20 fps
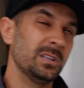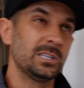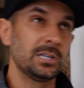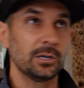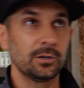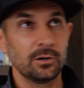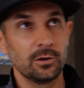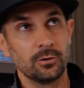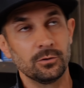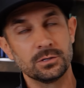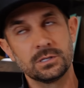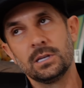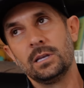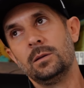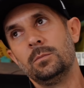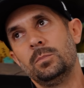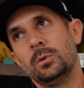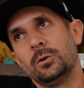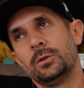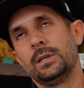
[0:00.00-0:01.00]
materials
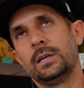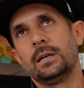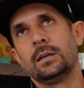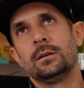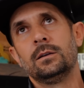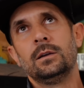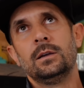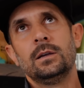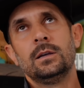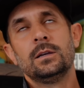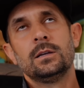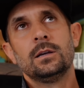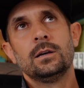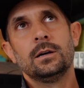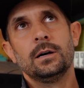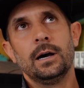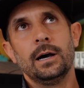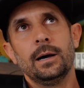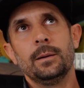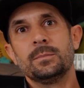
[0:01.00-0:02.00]
and building
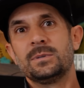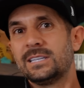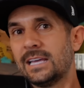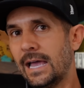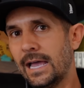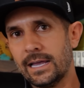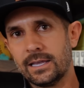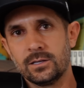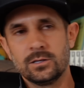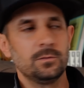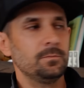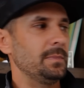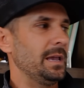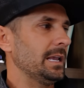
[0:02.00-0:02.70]
tech,